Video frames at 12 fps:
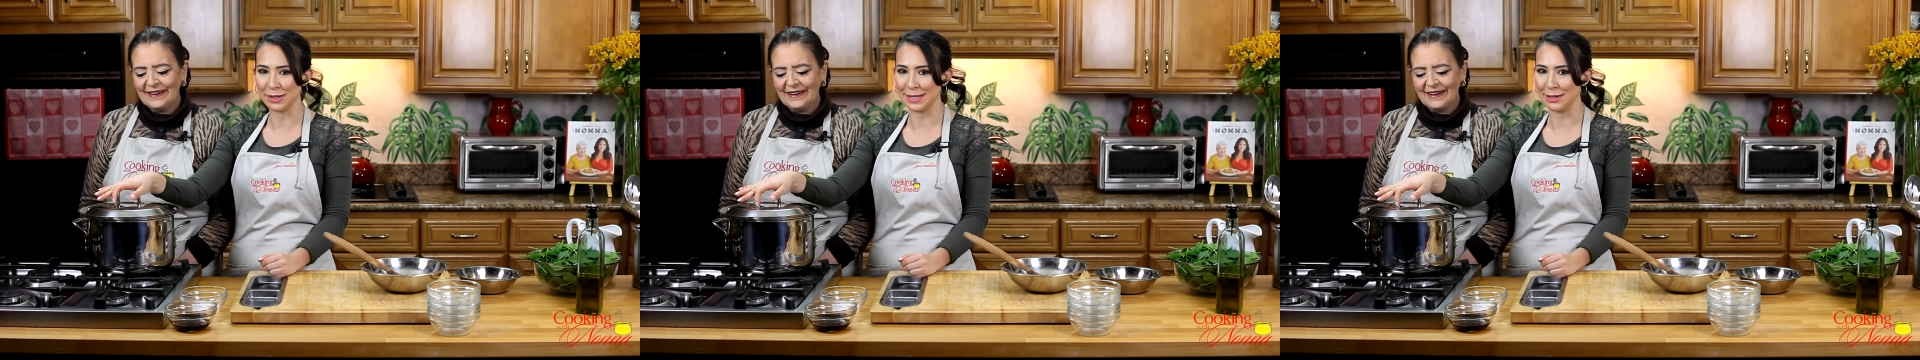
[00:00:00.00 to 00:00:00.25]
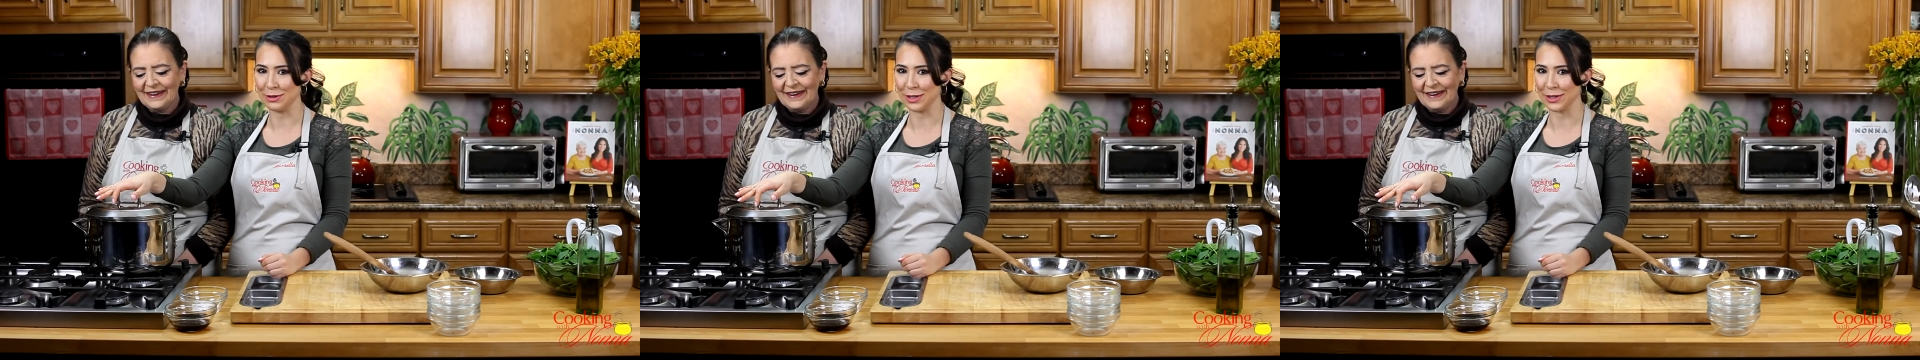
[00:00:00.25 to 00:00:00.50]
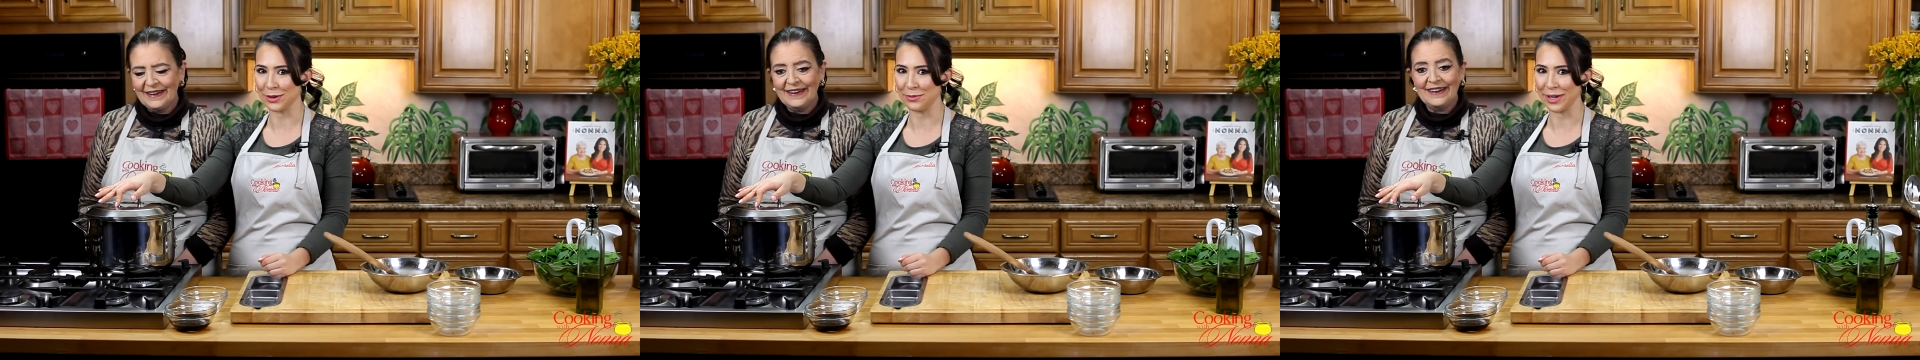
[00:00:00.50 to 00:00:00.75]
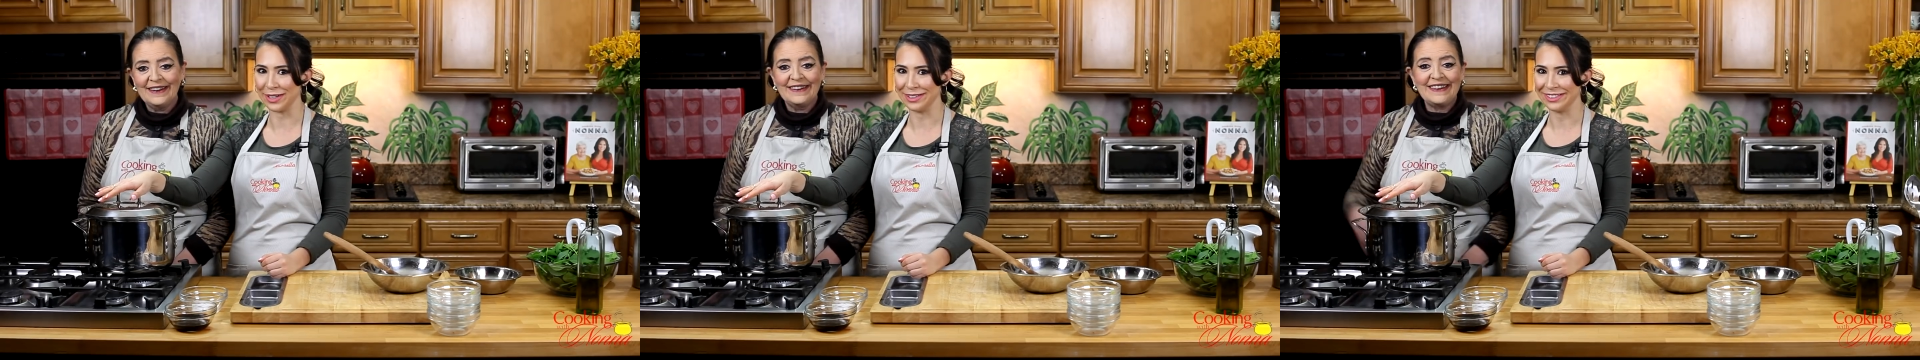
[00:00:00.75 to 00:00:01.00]
Speaker 1: we'll see you in a little
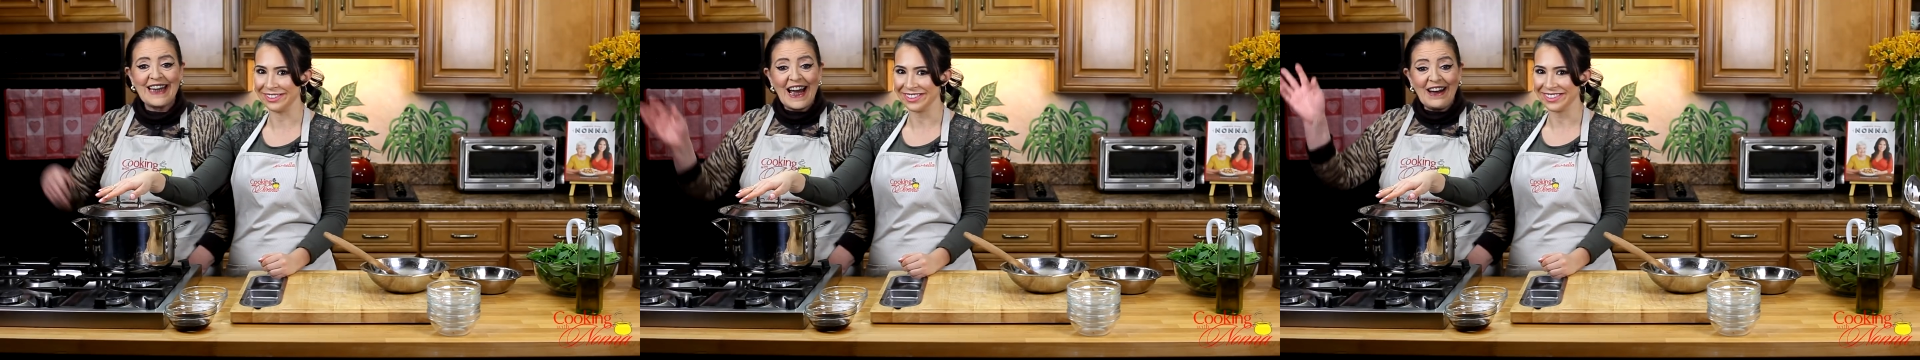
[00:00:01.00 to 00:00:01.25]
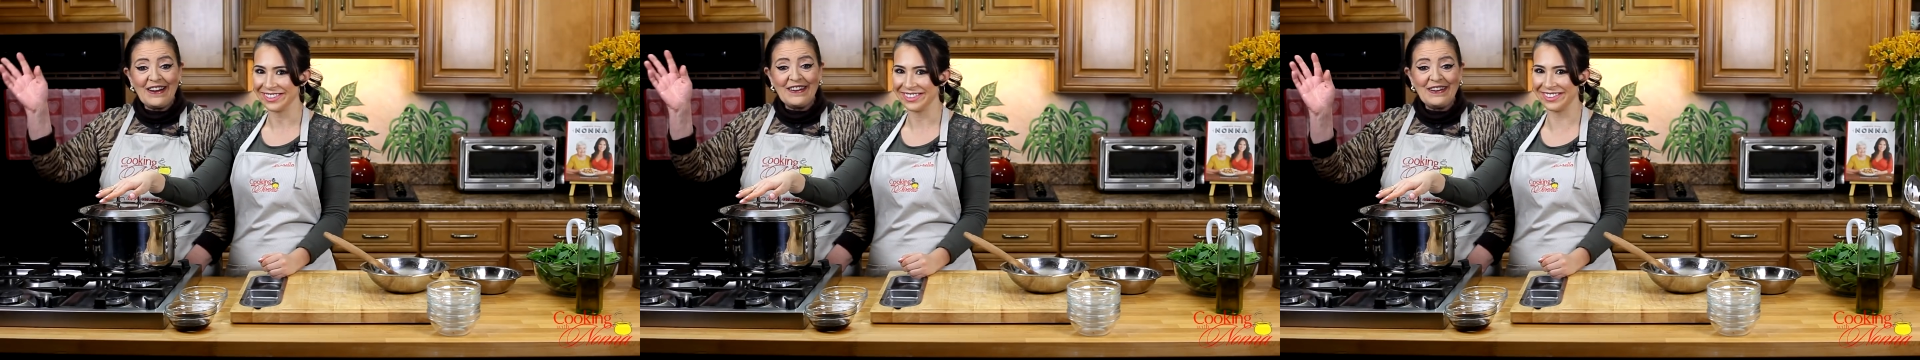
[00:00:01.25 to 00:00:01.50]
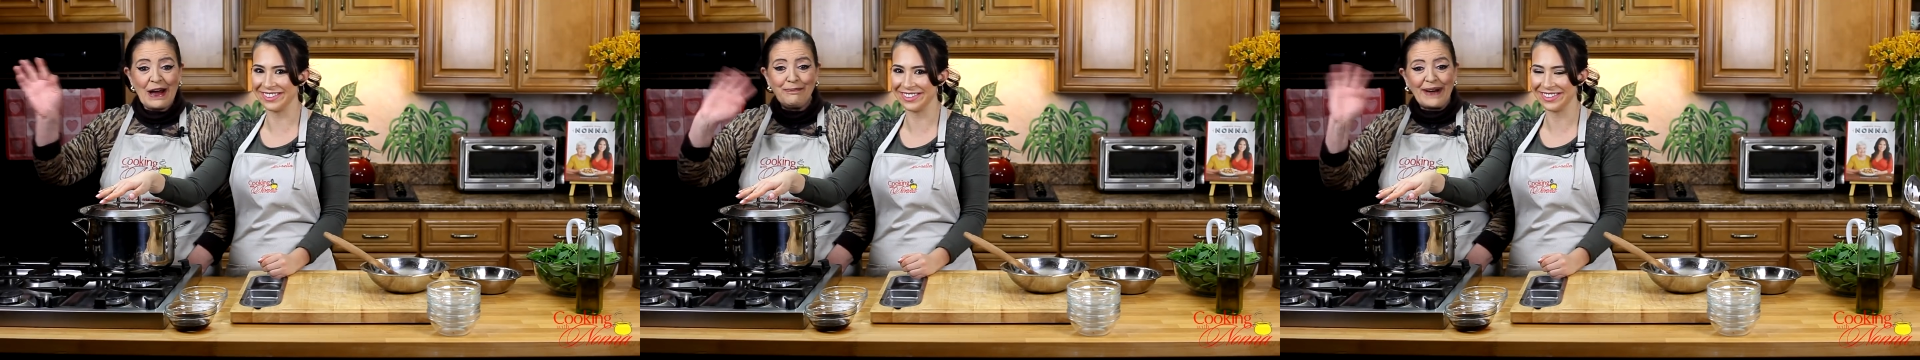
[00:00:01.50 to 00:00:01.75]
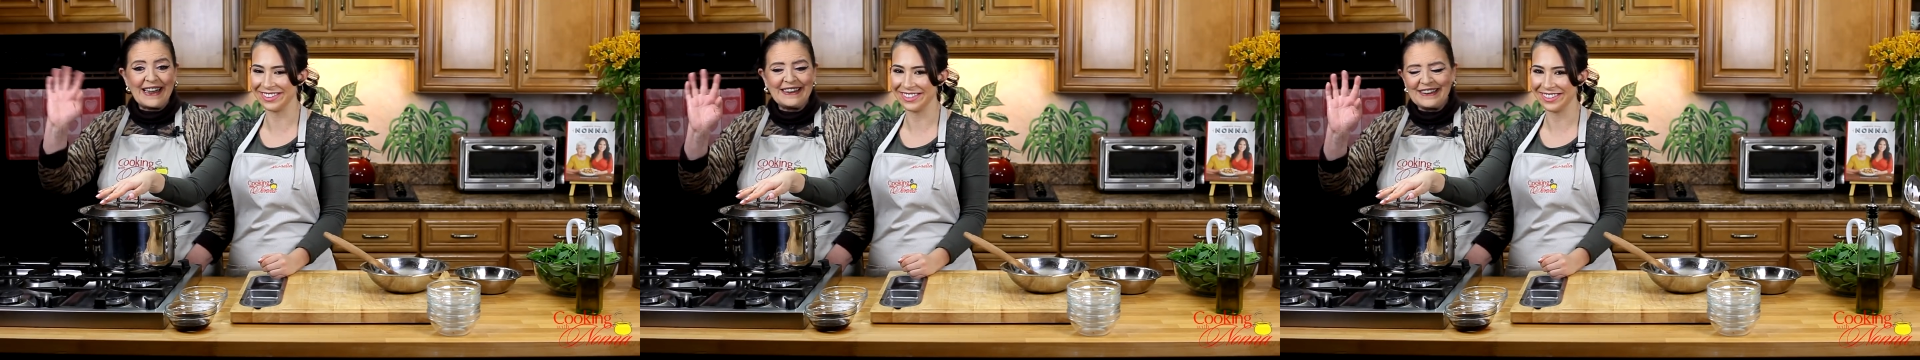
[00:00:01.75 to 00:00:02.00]
bit.
Speaker 2: Ciao, a
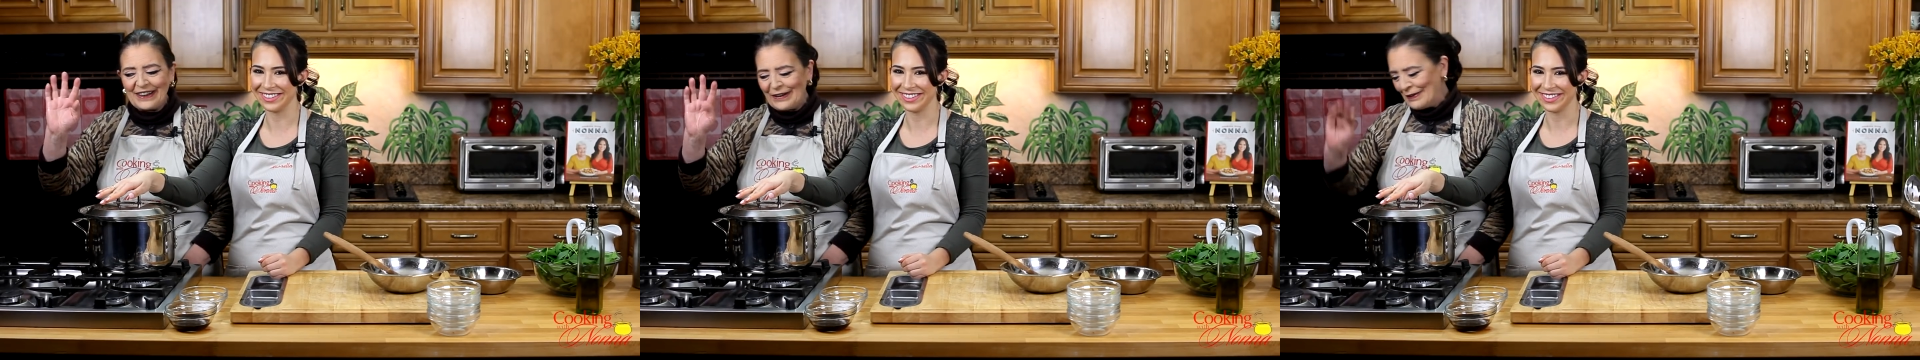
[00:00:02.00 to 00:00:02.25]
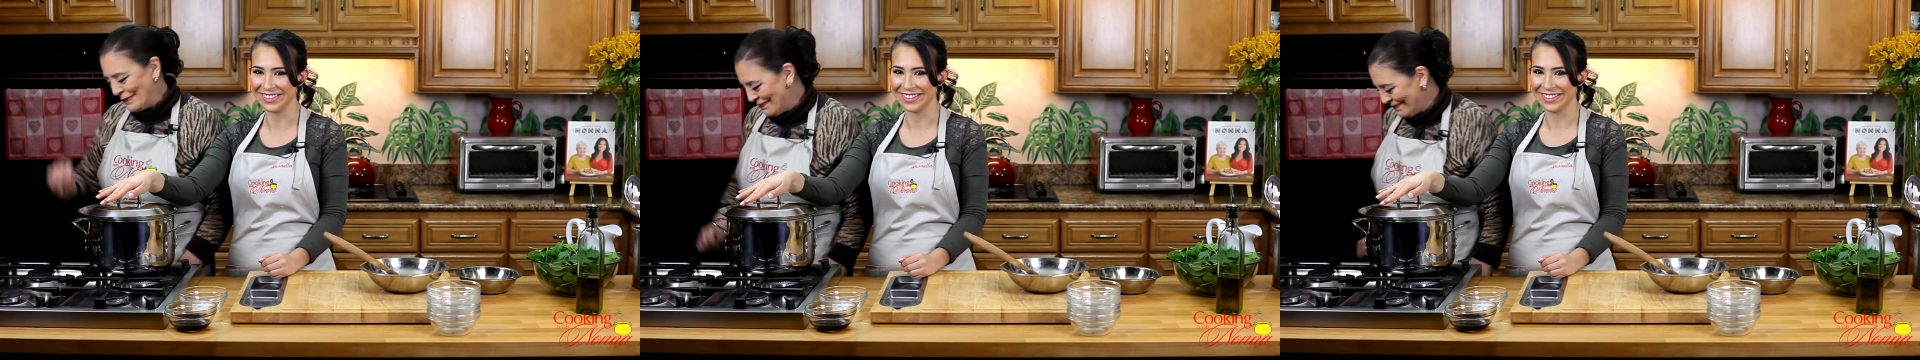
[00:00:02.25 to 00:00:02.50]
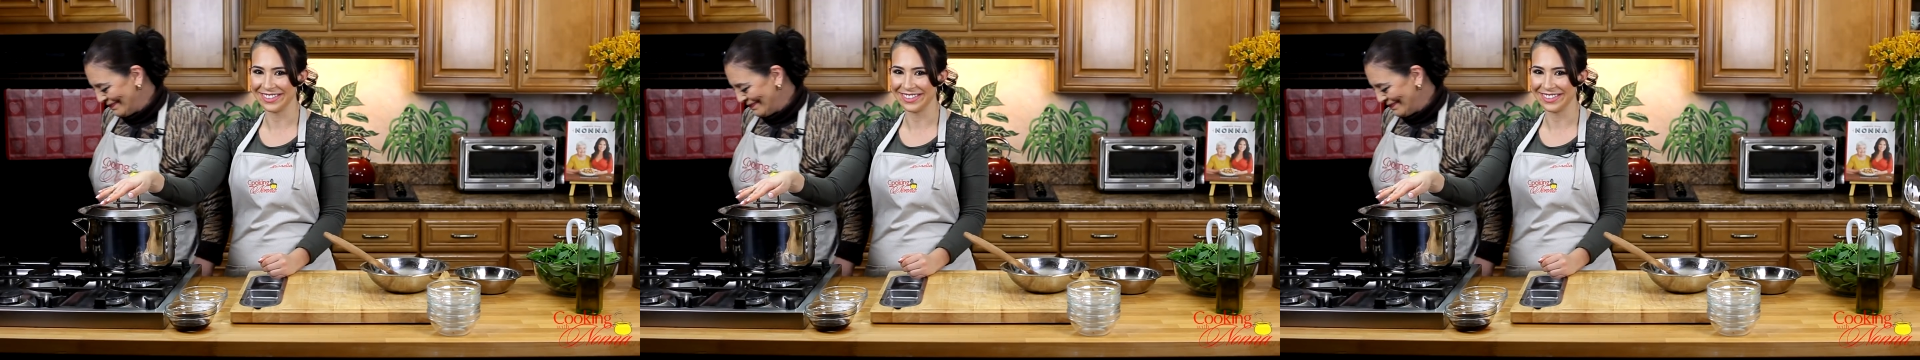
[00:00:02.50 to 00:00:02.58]
presto.